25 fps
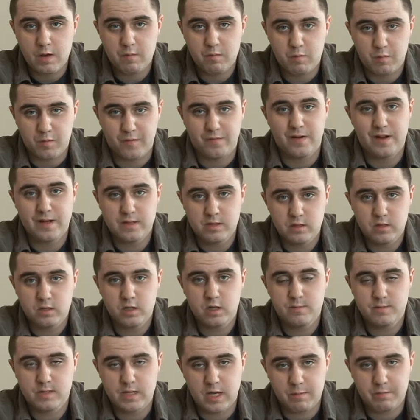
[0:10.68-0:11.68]
if a professor
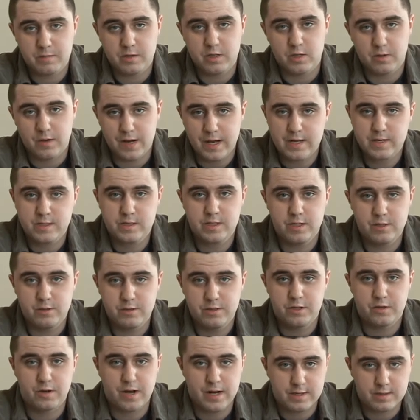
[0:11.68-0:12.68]
comes up to you and asks you to
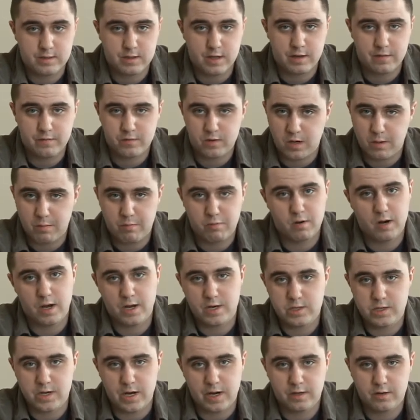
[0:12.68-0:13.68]
use your essay for a
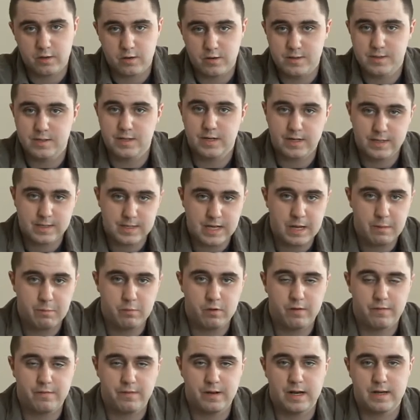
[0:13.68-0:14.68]
project or as an
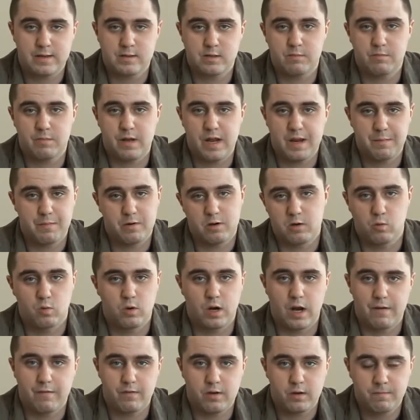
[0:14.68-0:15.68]
example of an awesome paper or
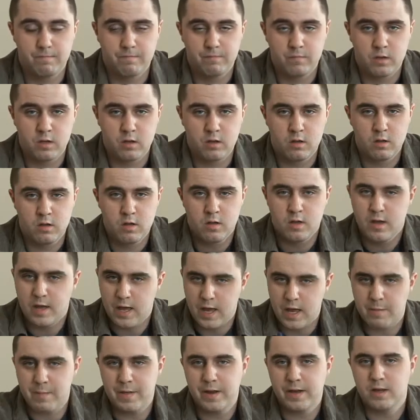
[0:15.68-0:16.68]
whatever?
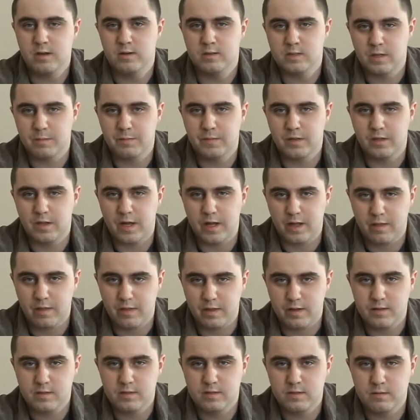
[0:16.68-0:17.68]
It might go something like
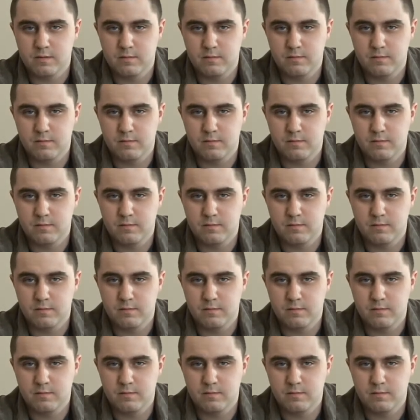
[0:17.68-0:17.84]
this.